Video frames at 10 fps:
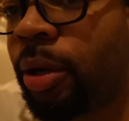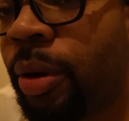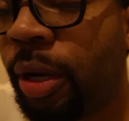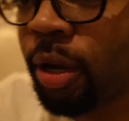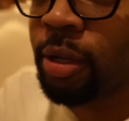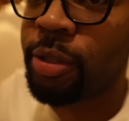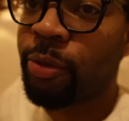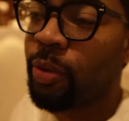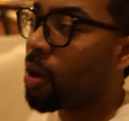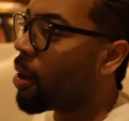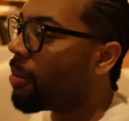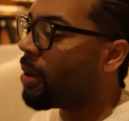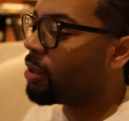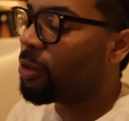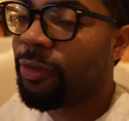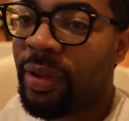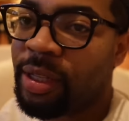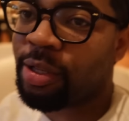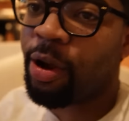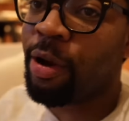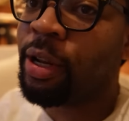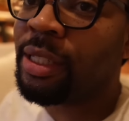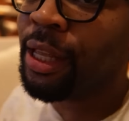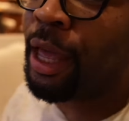All right, y'all. So we are about to fix Arya's